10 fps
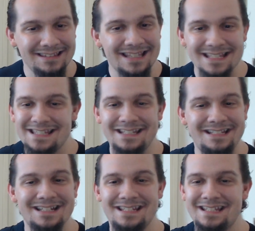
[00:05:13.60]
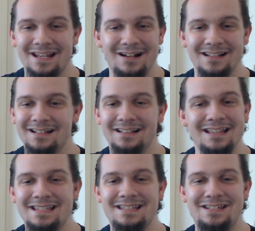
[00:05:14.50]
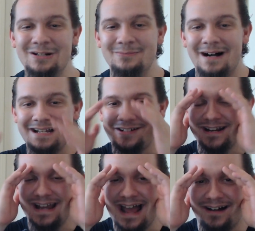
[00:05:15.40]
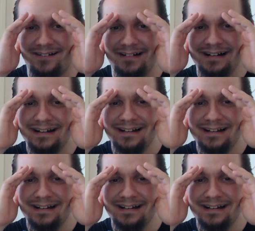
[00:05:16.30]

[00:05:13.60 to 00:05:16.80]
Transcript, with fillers: This is just so, This is too much right now.